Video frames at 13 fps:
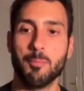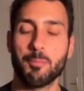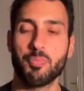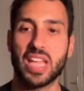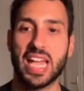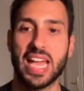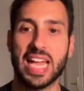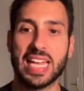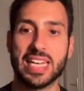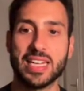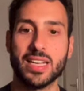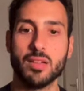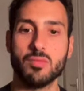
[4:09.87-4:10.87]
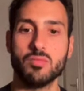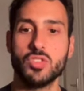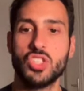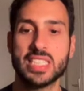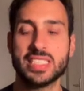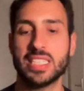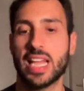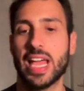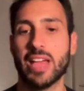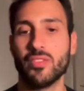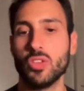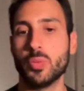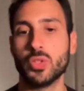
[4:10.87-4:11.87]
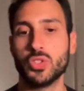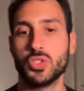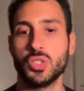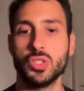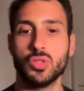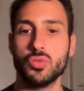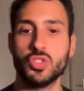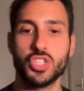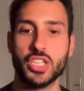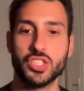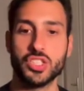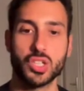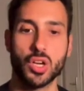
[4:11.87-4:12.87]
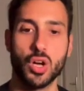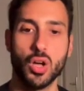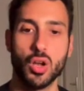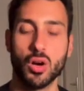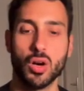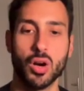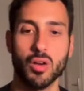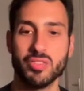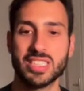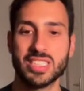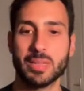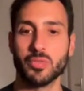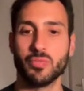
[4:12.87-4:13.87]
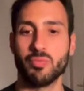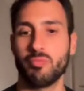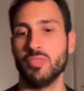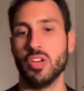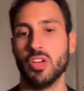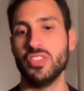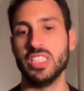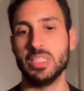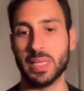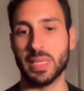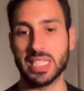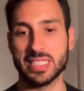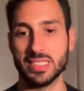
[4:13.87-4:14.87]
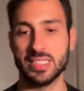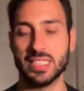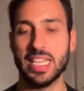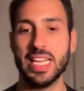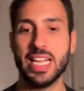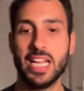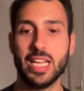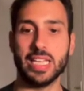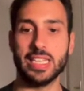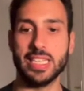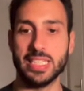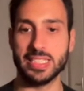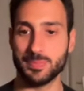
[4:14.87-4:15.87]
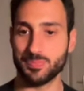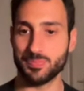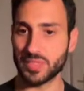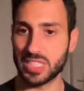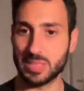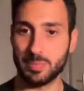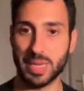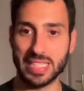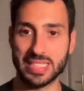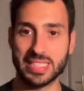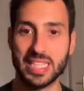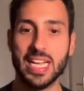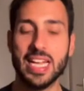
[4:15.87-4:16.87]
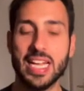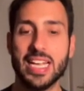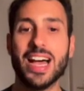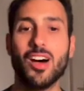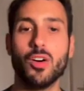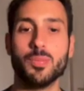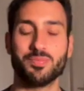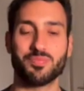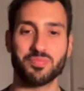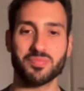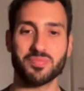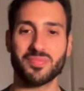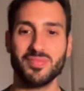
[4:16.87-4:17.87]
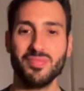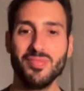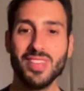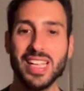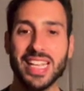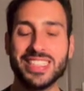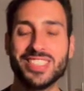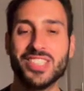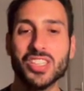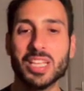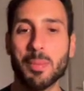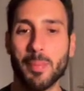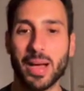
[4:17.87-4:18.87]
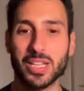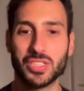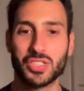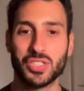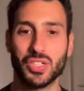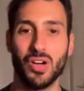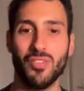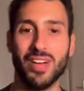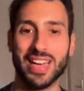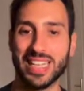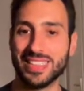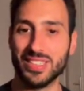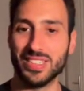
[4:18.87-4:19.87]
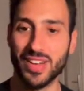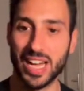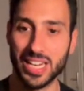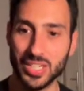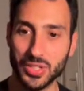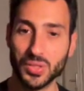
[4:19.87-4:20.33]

and just have the opportunity to change the color of some of these pixels in this space. Now, it's not that much of an added value